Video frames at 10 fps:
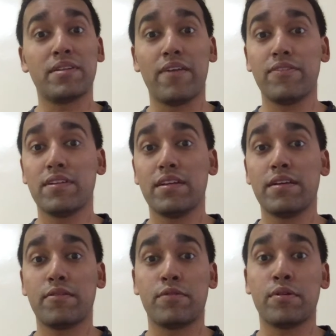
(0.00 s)

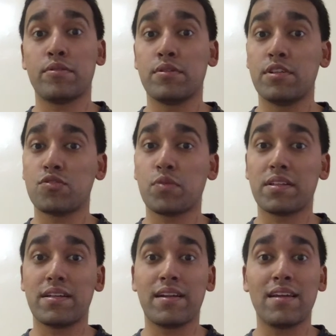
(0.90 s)
Definitely this week
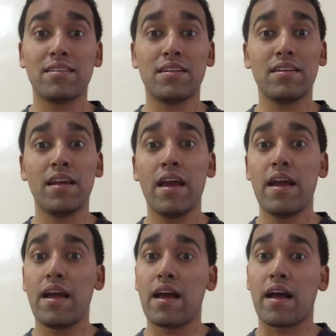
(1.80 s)
they're 19.
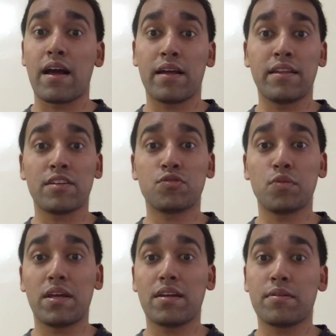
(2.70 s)
Next
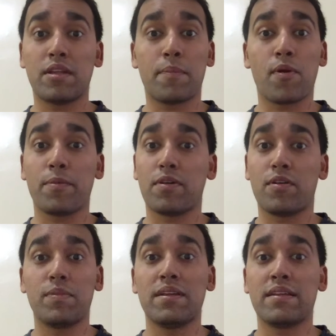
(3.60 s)
week they're probably
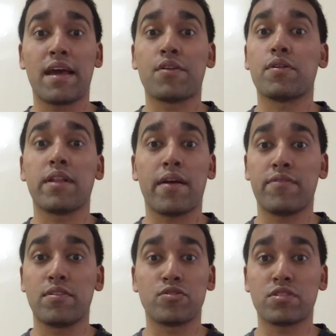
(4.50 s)
going to be 10 or
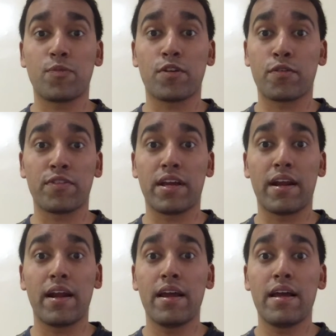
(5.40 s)
11 or somewhere over
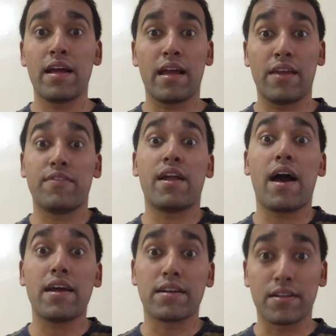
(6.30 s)
there. Even
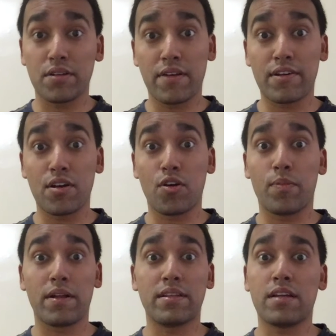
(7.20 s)
higher, you never know.
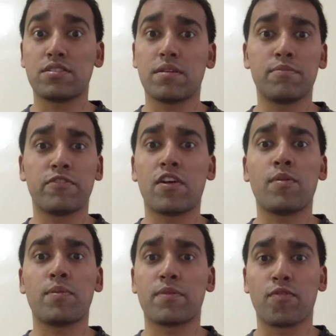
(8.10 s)
But that's some
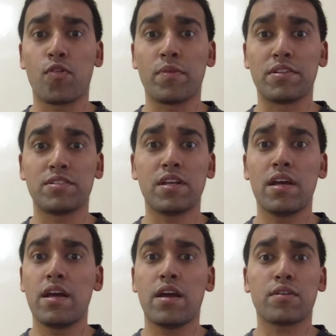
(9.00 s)
phenomenal performance.
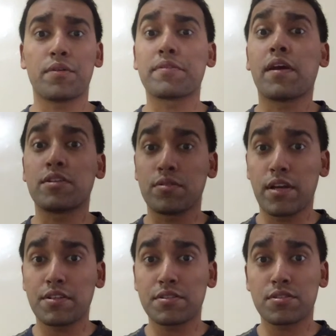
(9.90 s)

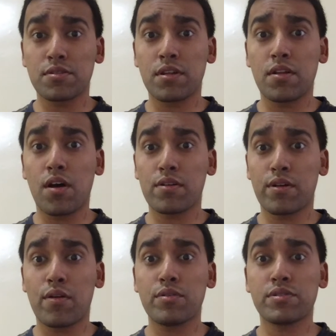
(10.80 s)
Congratulations to the
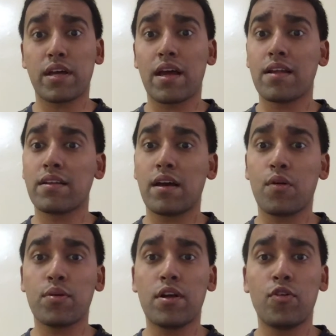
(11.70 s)
Longhorns and
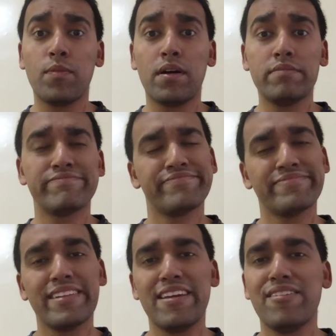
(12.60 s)
Oklahoma.
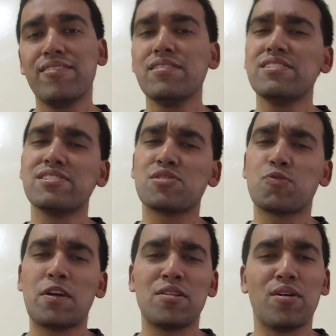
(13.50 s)
You know, it's just
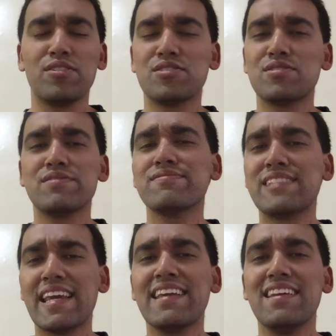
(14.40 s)
one loss.
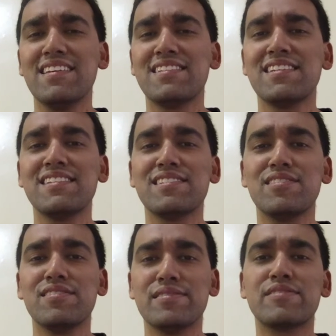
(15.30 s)
Take it easy, you
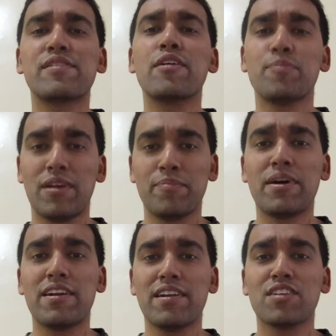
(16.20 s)
know. Try to play
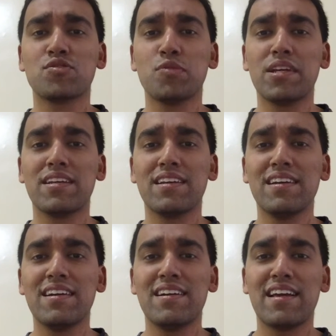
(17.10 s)
better next week,
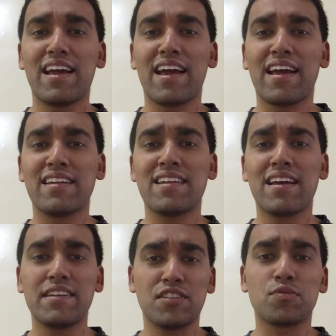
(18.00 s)
and
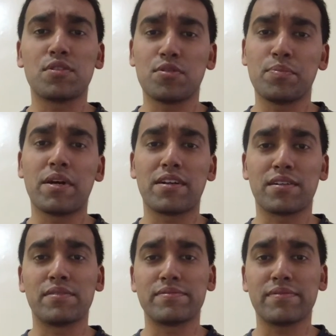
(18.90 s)
you guys will do
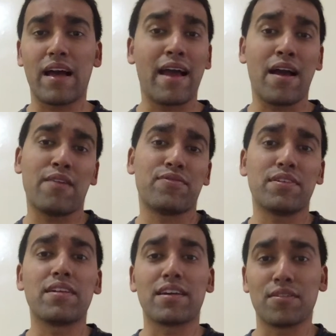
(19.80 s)
better. I
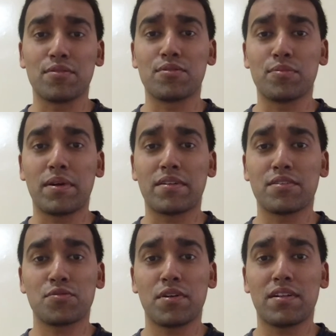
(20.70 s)
feel like you will do better
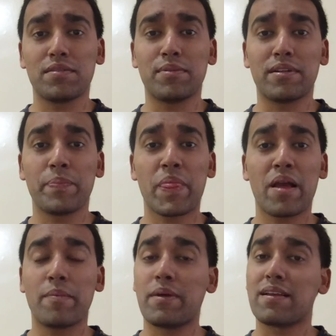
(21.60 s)
as well.
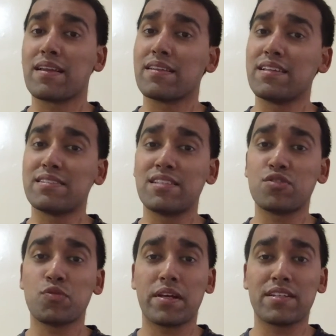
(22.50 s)
But
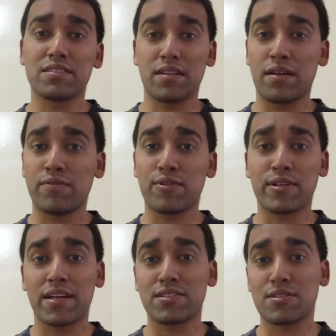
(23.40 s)
this week is for
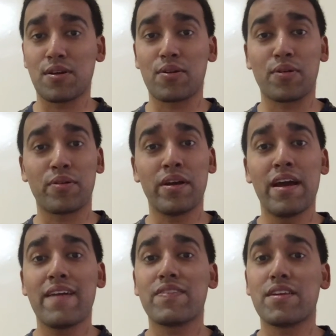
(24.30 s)
Texas Longhorn.
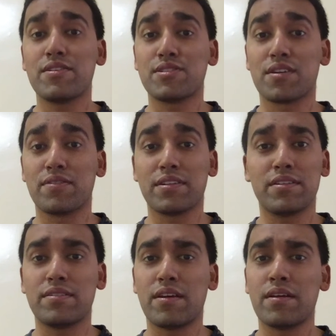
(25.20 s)
They deserve
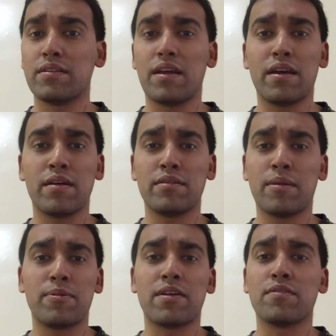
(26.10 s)
it.
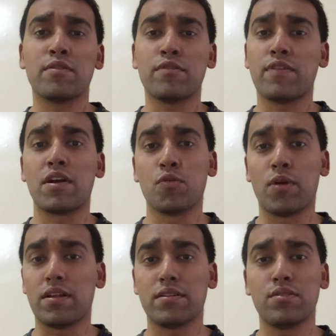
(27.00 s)
They played very
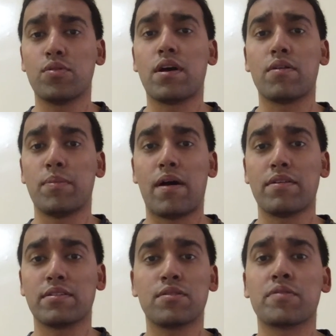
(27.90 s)
well, no doubt
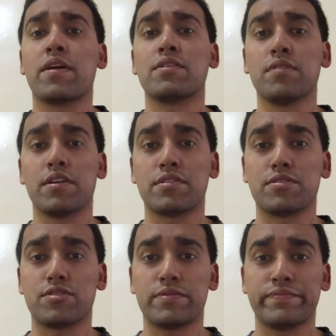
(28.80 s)
about it.
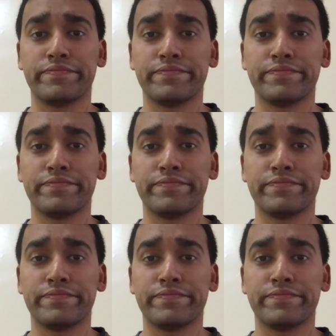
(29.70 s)
Congratulations.